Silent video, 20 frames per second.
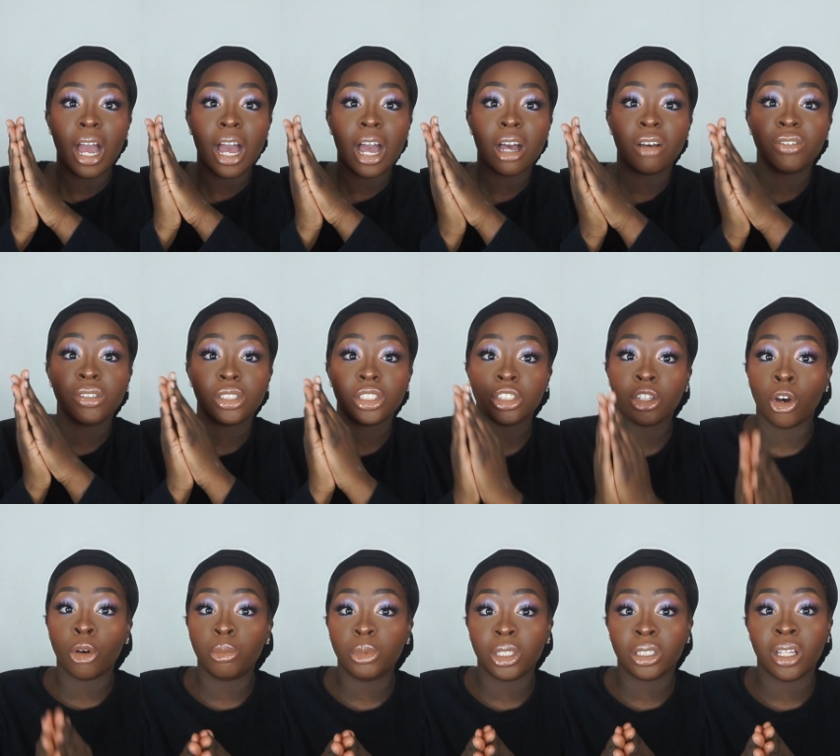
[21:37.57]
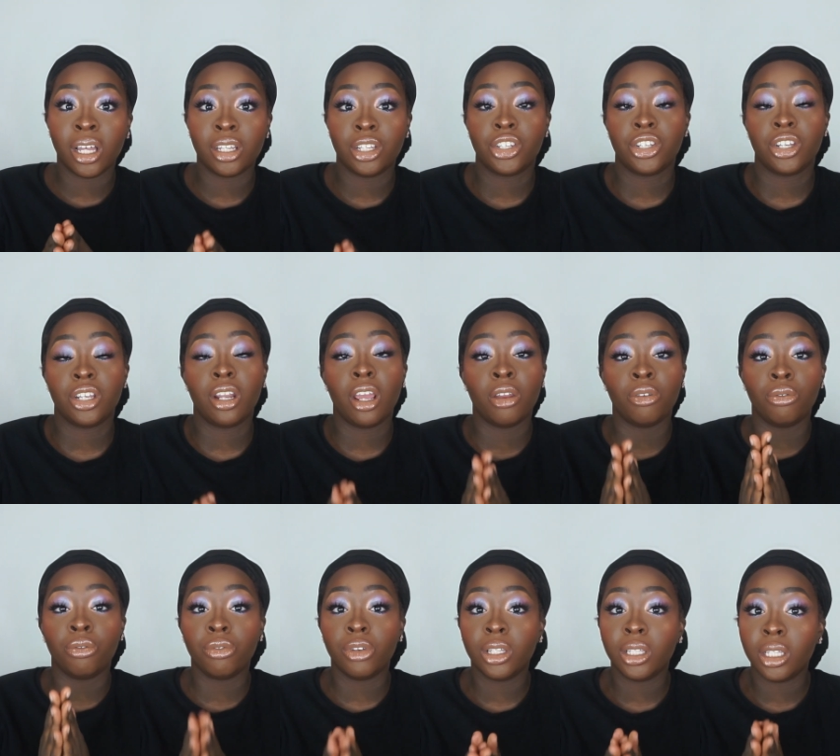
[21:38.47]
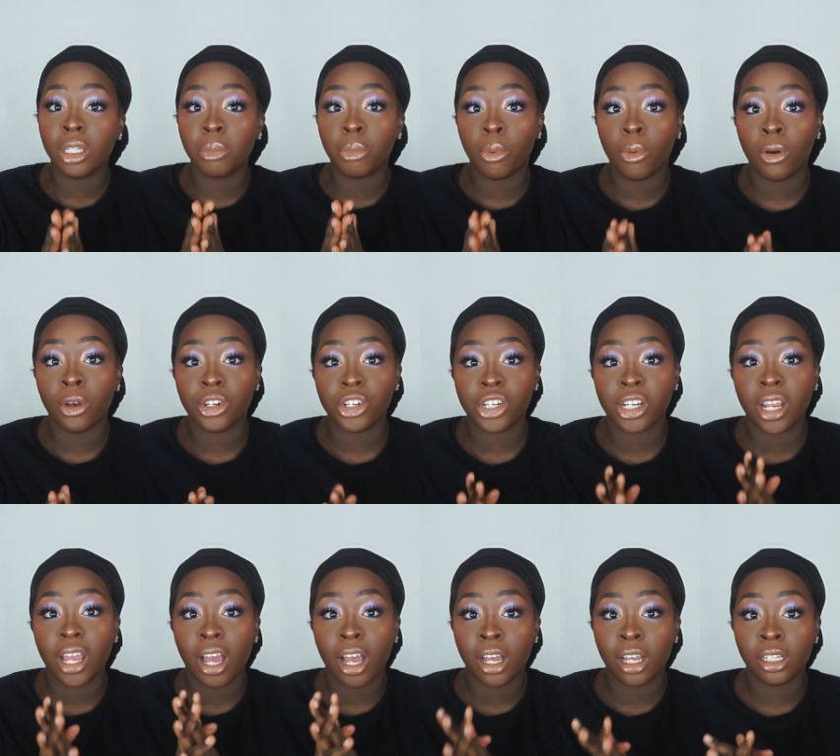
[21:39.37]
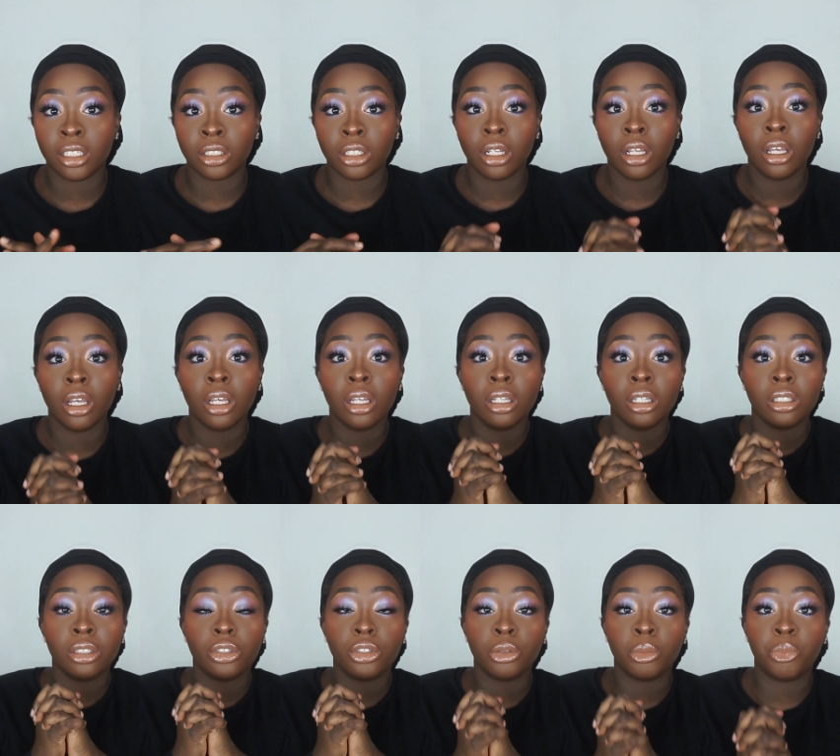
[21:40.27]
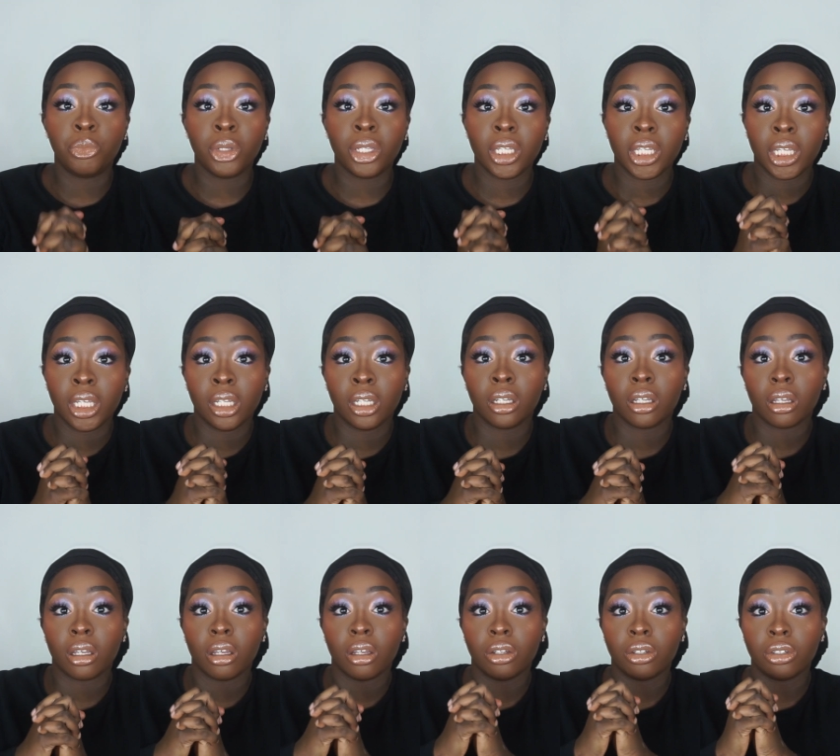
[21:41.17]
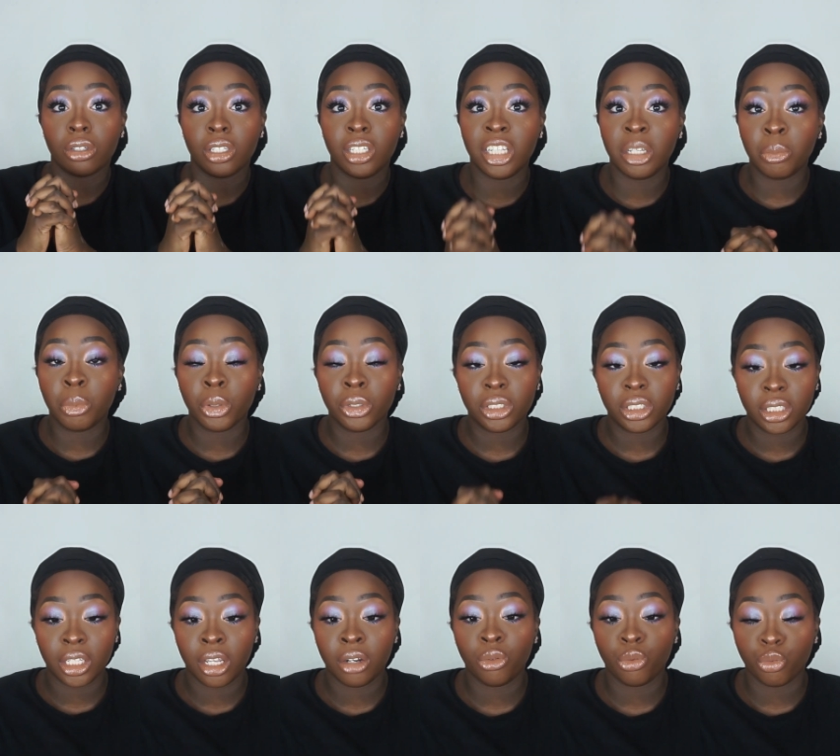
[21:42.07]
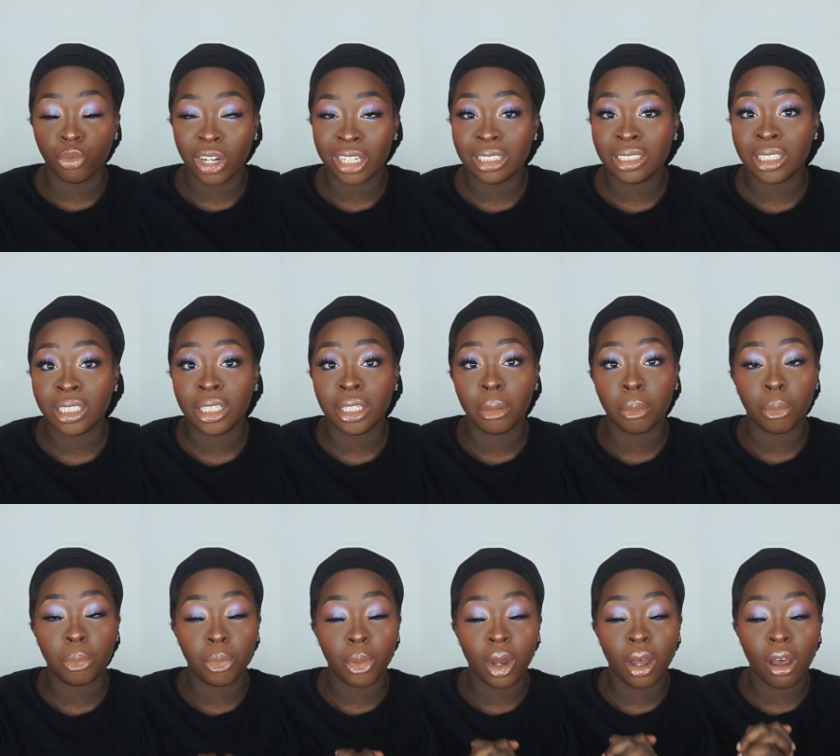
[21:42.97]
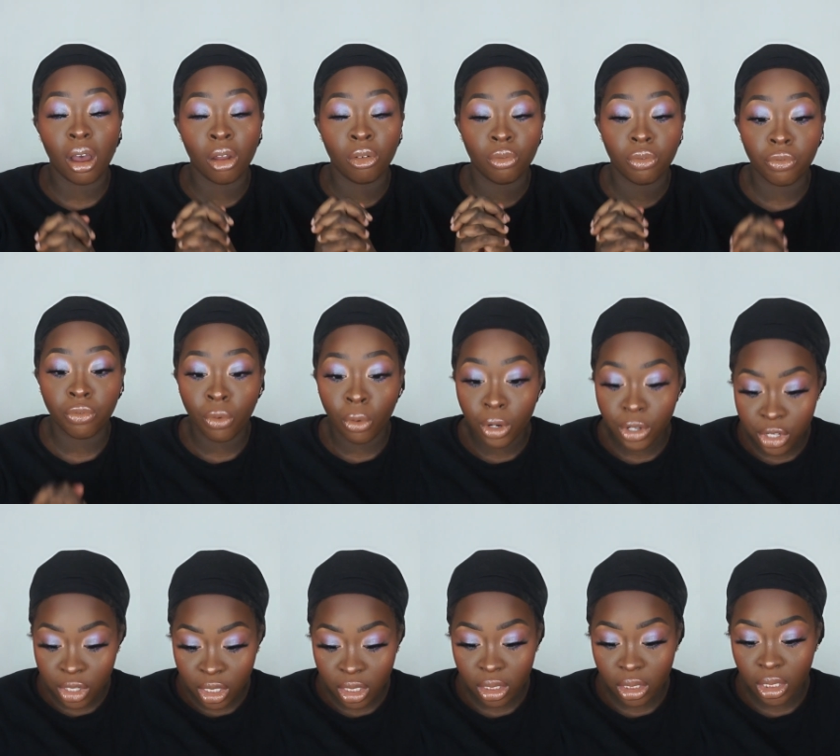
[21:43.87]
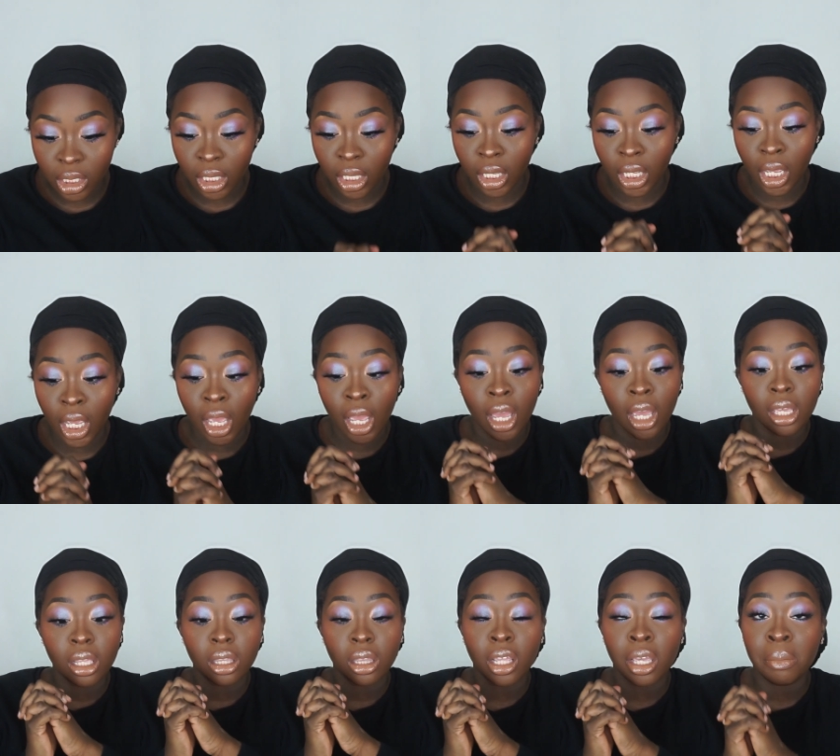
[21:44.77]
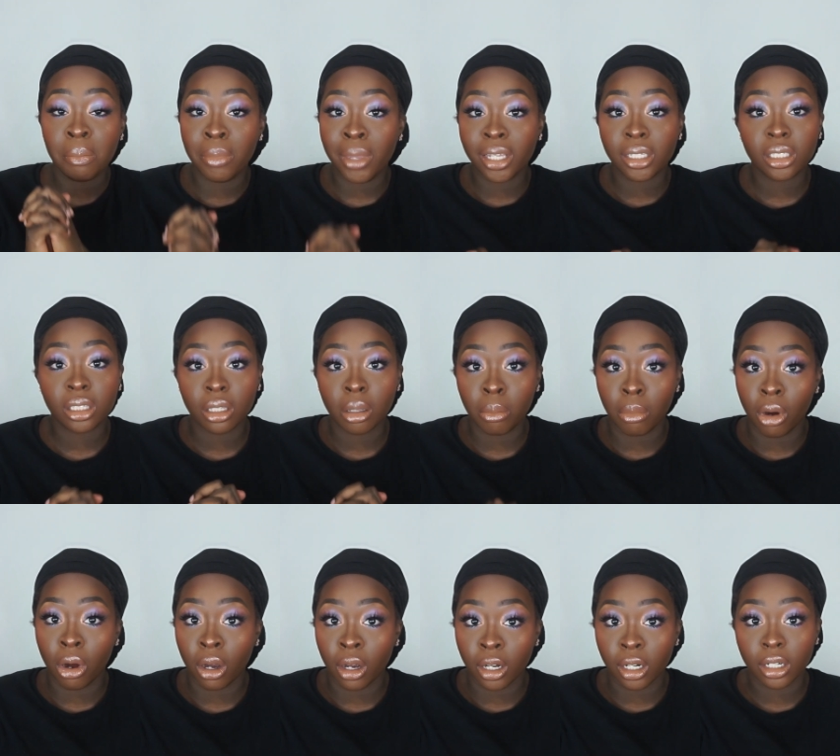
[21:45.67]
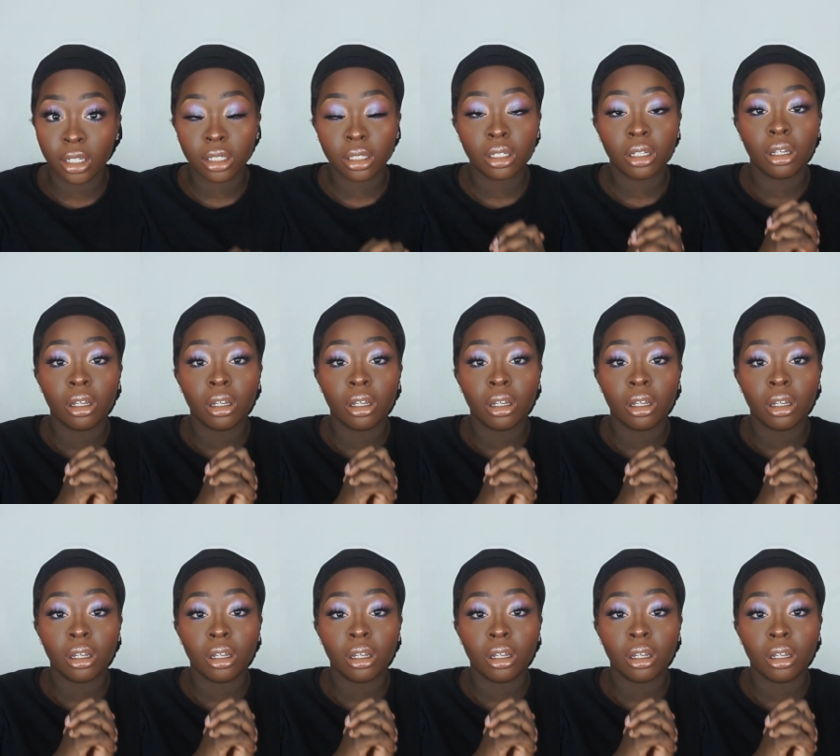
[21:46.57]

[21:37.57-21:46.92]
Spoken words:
have a Sculpt collection and really push it as to being deeper skin friendly, but unfortunately they missed the mark